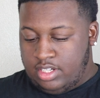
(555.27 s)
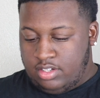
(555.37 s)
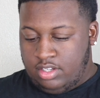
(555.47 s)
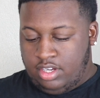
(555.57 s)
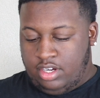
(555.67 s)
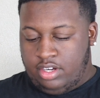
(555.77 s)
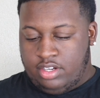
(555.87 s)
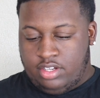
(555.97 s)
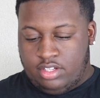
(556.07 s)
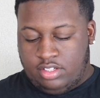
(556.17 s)
They're not on here?
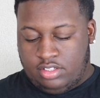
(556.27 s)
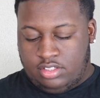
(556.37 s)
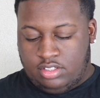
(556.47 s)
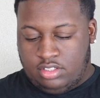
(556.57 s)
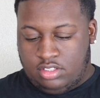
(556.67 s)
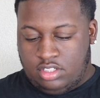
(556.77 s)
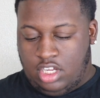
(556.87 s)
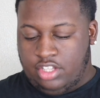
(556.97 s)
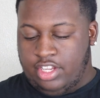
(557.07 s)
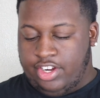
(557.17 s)

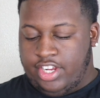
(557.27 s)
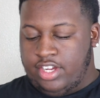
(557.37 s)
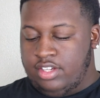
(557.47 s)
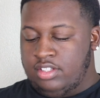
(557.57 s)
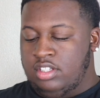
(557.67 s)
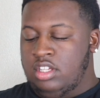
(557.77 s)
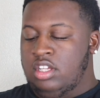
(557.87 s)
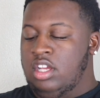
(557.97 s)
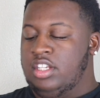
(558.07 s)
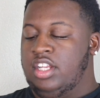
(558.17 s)
Oh, there you go.
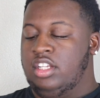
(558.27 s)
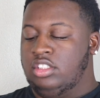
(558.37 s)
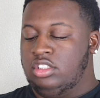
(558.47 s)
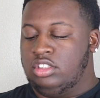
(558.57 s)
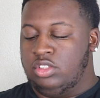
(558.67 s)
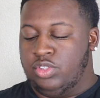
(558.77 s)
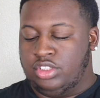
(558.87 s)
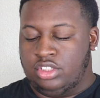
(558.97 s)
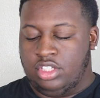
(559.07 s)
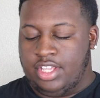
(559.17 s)
Adidas
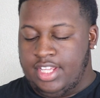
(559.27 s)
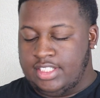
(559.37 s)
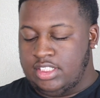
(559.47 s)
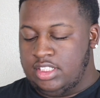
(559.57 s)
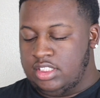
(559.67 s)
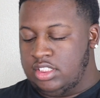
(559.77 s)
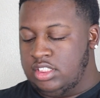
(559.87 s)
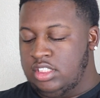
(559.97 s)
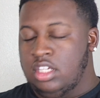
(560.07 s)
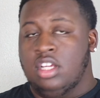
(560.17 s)
original Yeezys.
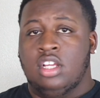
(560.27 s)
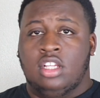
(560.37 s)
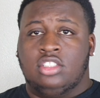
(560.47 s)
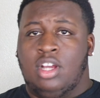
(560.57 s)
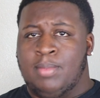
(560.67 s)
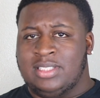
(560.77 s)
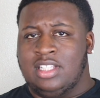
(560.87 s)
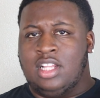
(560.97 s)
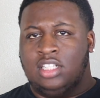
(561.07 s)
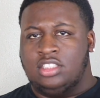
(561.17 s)
So I'm about
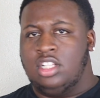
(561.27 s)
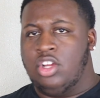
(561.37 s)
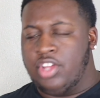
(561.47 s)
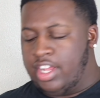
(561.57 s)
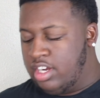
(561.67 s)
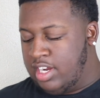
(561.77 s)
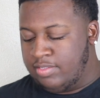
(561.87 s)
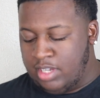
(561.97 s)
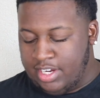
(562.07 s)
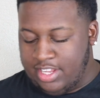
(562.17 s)
to launch the locator
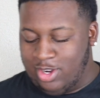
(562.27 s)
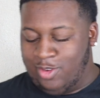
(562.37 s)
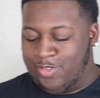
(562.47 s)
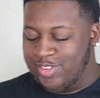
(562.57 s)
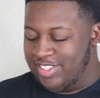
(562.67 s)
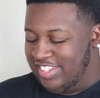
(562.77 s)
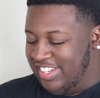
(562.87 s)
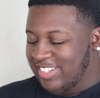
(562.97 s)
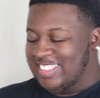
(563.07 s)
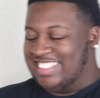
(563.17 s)
after I get off of
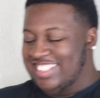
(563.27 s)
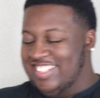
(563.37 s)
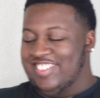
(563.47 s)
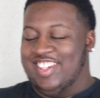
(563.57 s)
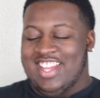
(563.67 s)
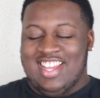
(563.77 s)
YouTube.